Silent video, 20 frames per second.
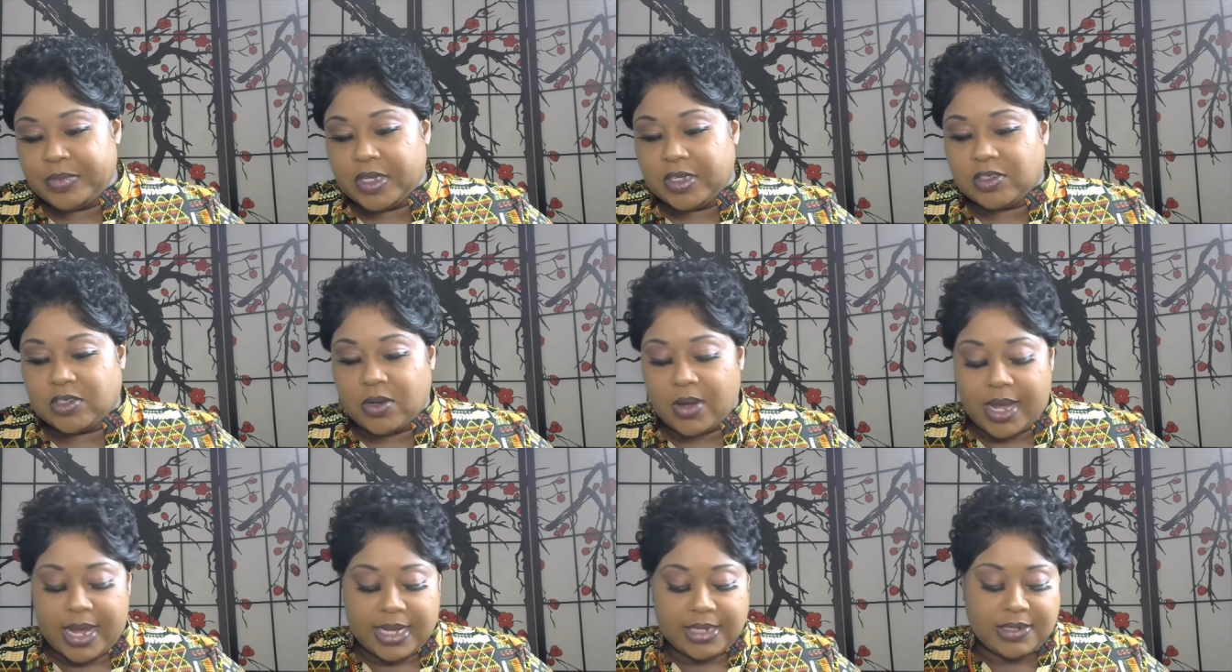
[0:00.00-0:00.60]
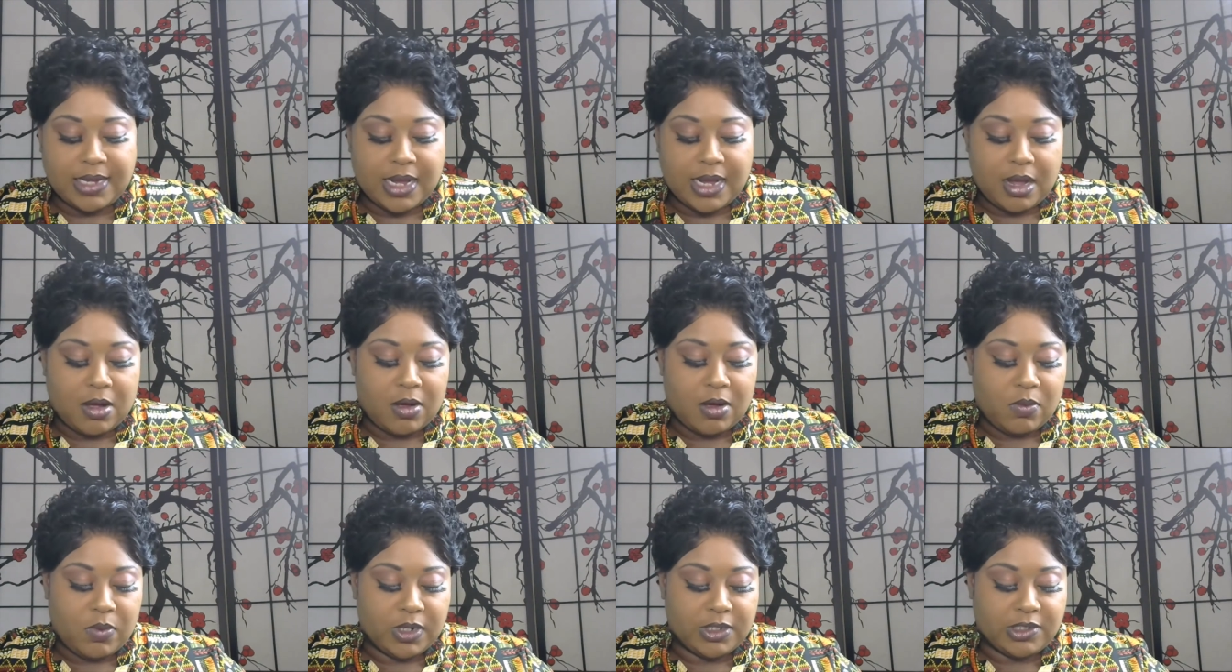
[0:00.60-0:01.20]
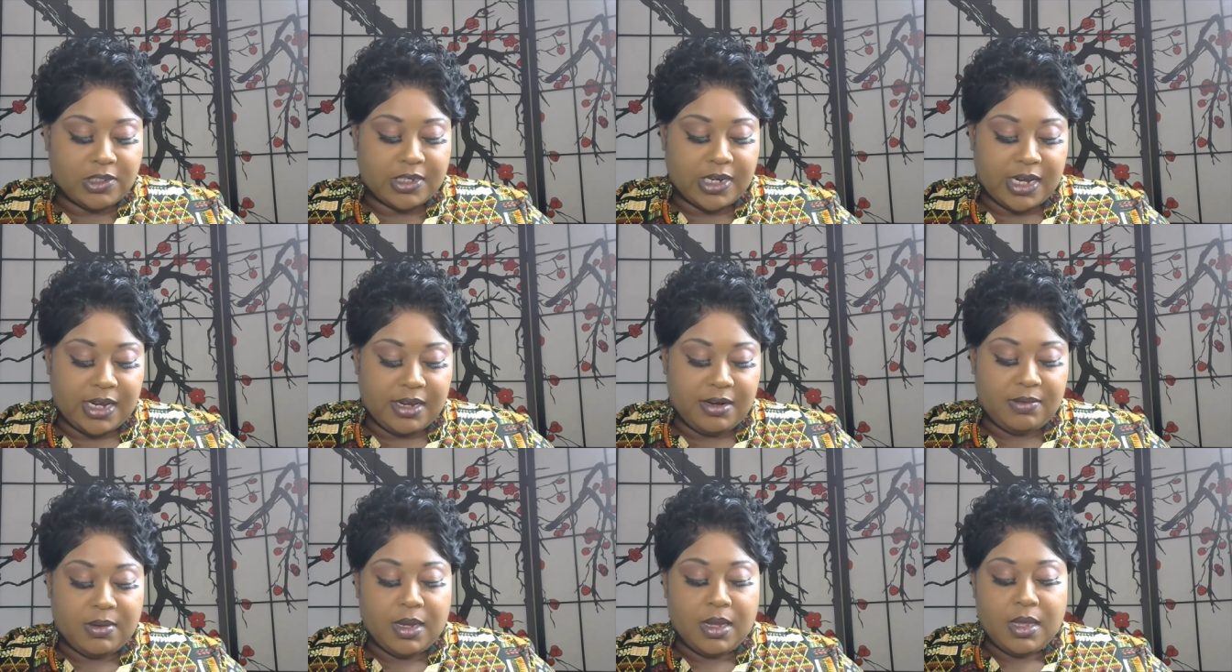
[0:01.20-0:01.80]
So as I always state,
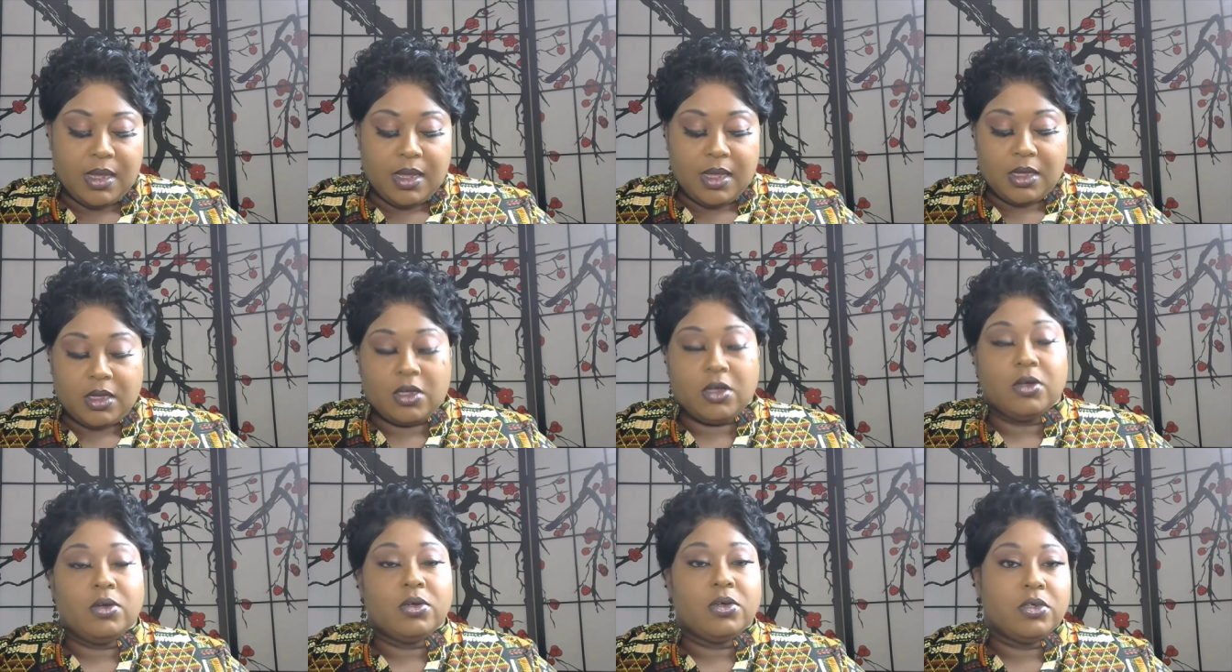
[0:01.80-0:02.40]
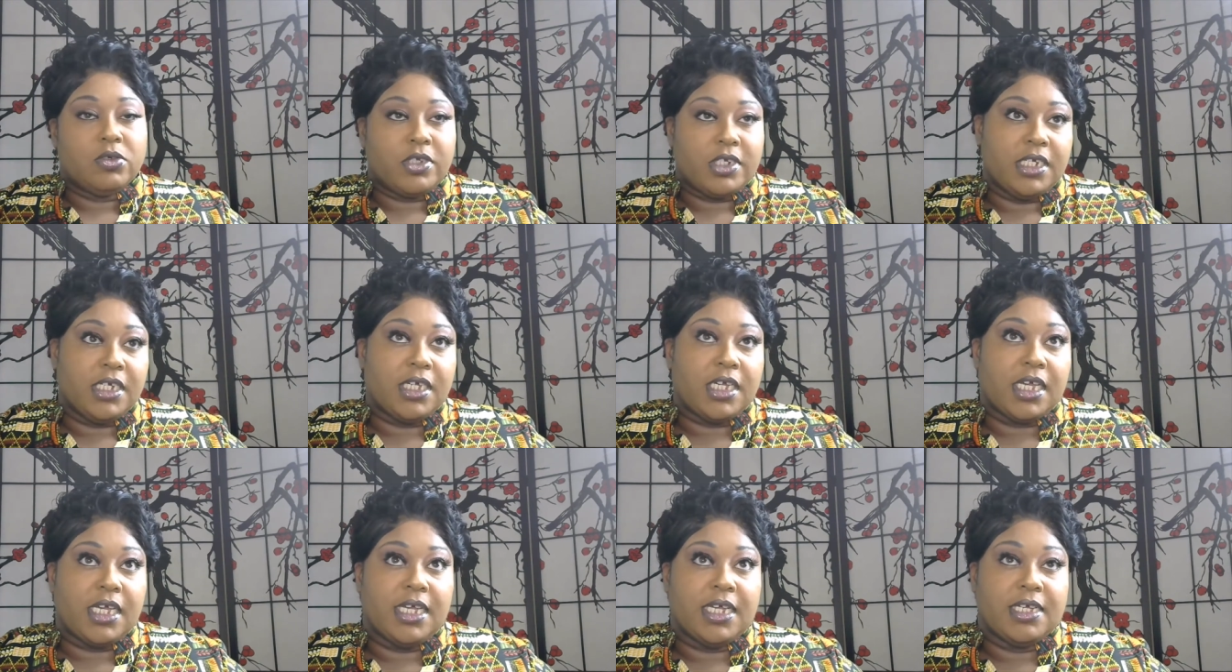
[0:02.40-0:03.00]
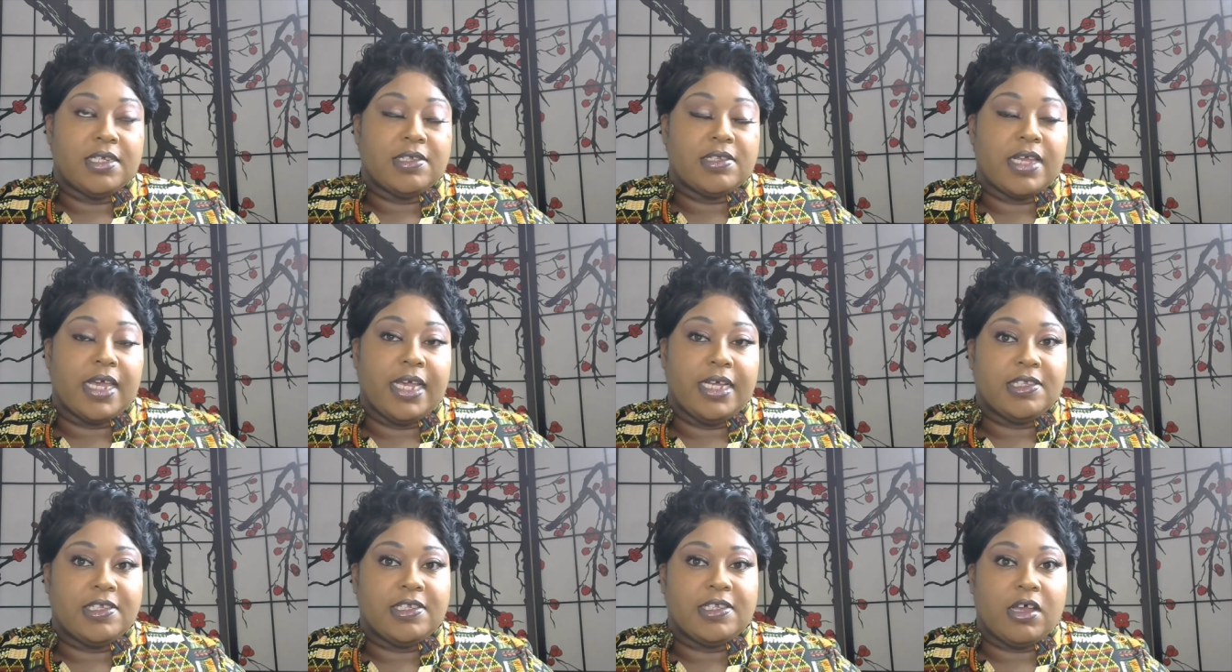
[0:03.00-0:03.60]
Cocotique is a
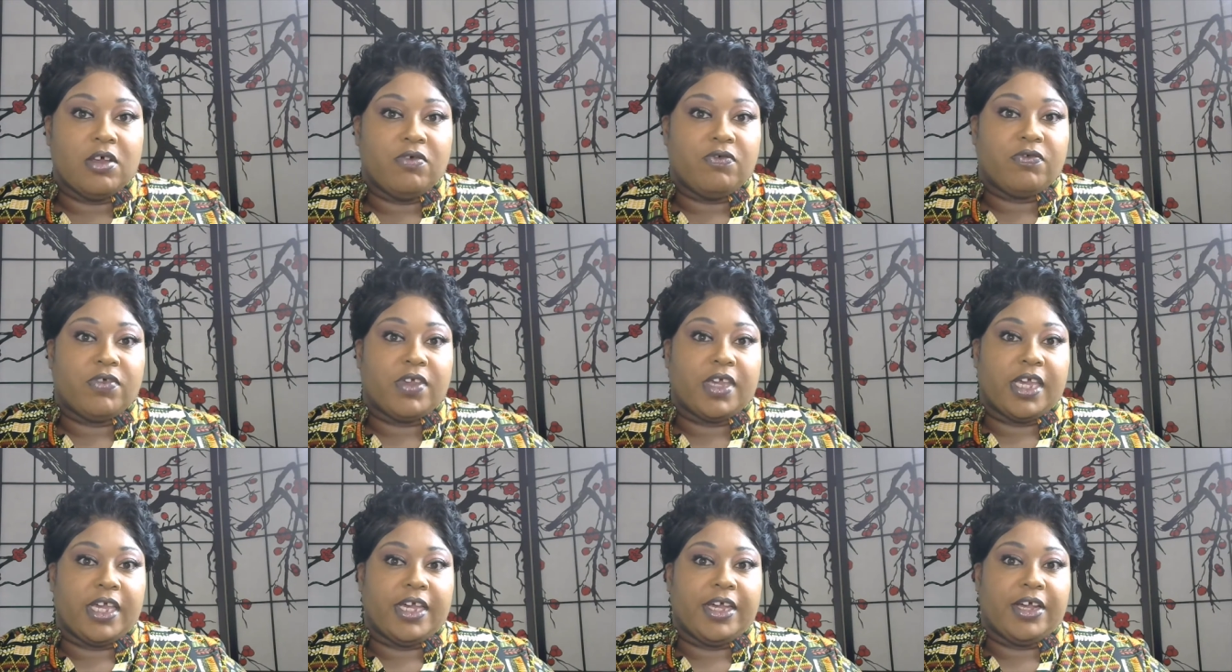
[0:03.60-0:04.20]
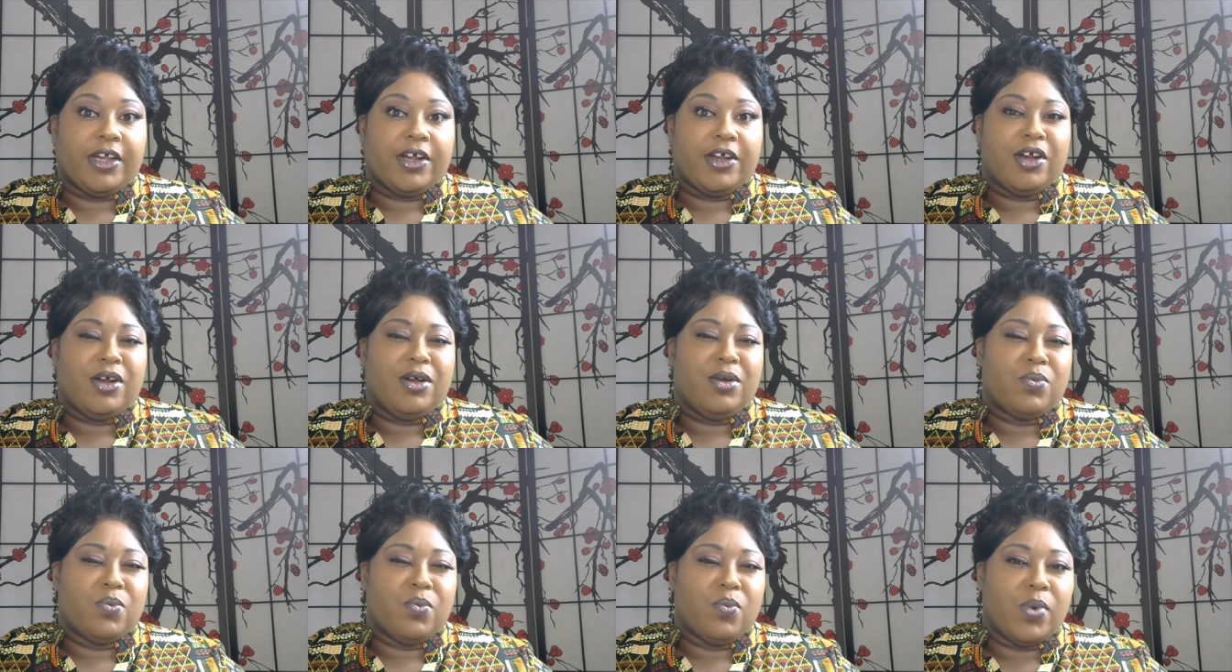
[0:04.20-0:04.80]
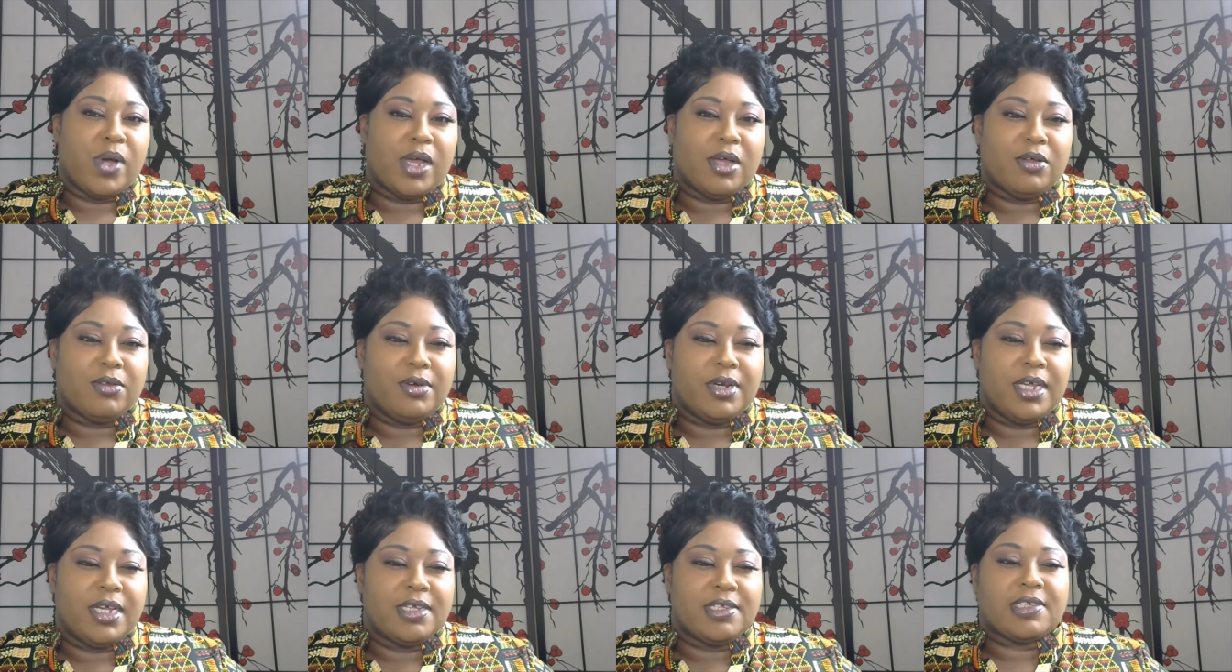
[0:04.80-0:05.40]
self-care,
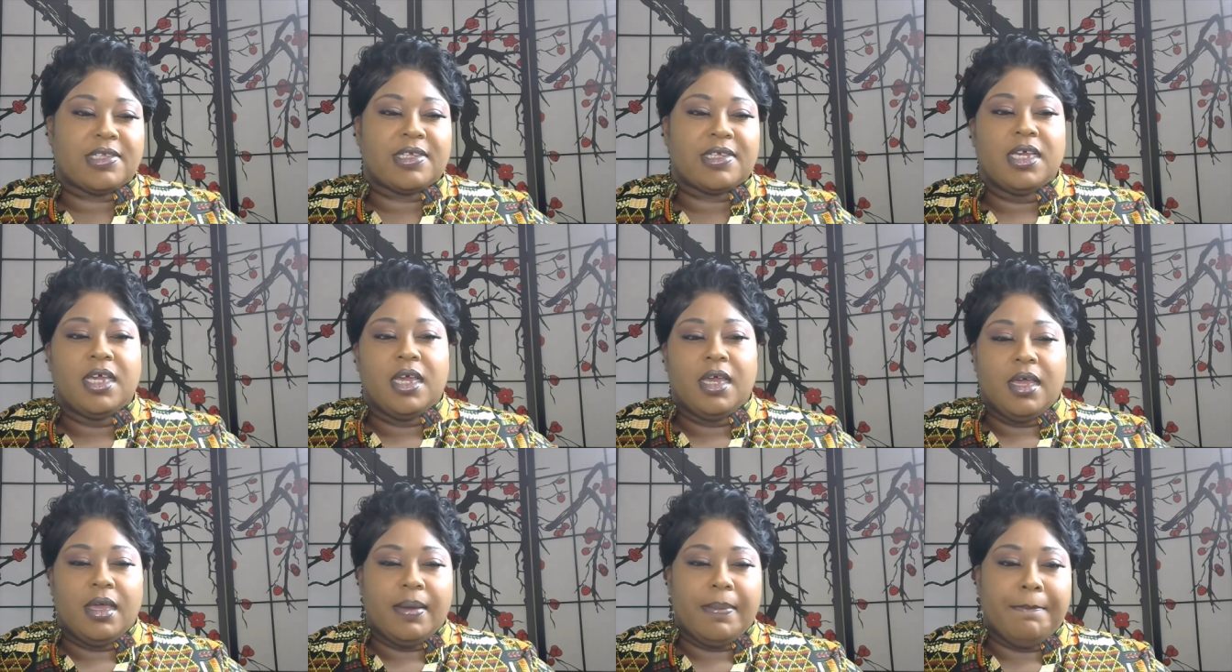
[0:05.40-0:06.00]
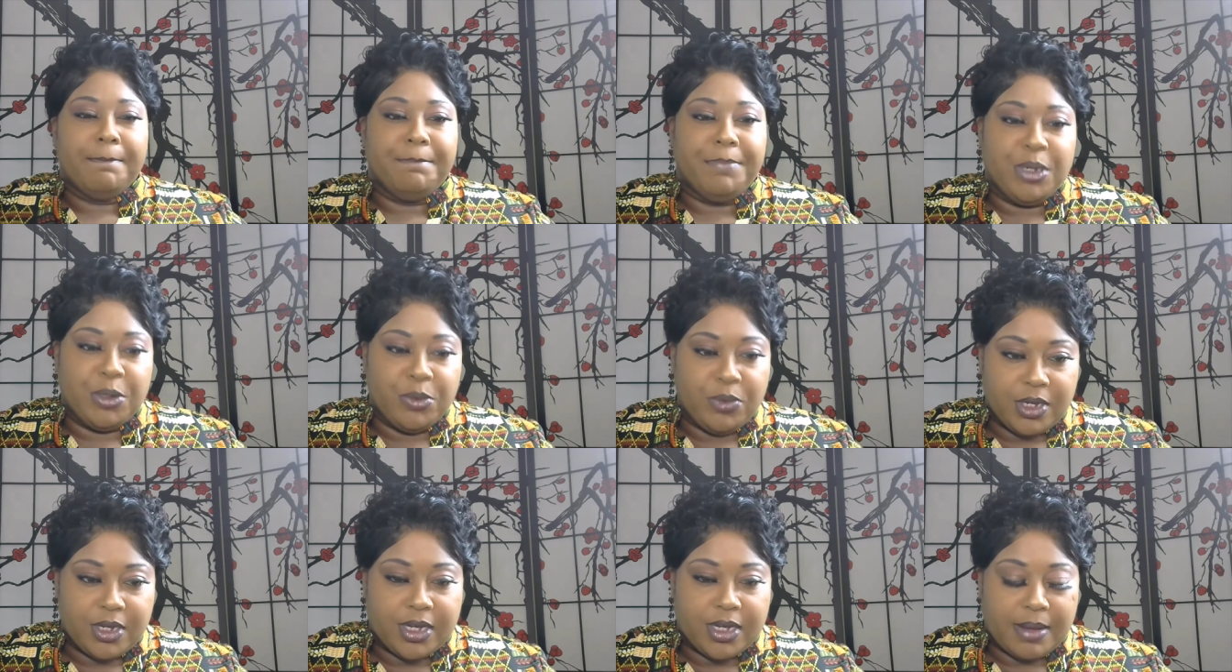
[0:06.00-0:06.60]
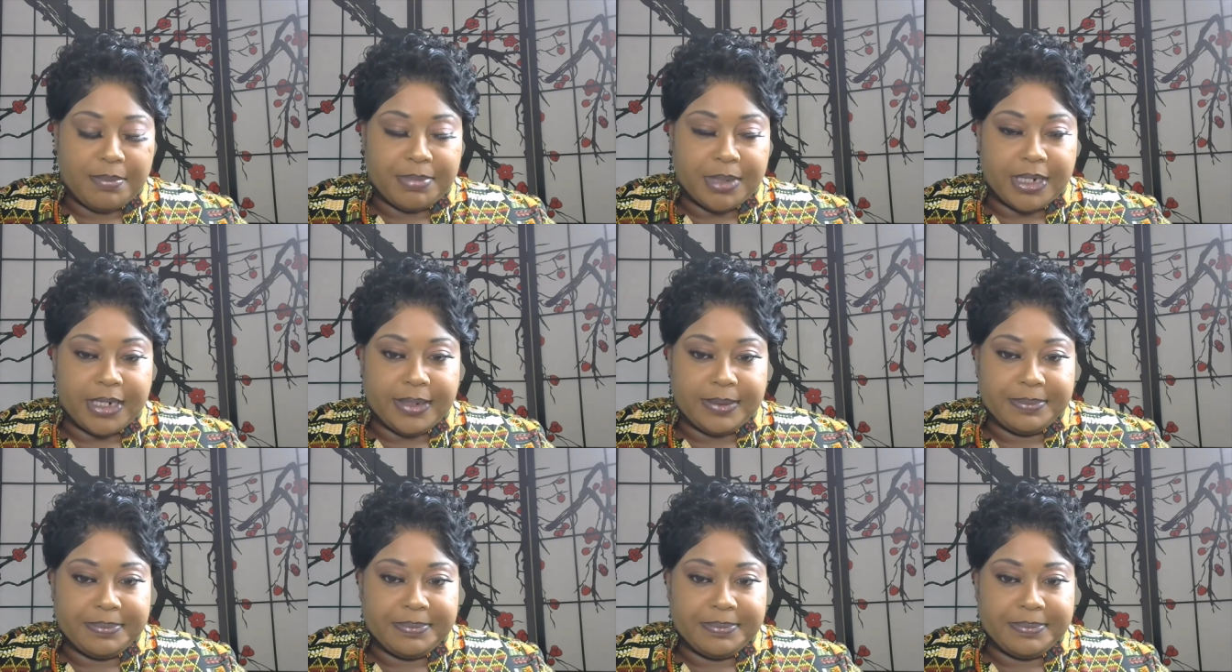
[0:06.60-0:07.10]
wellness, beauty company.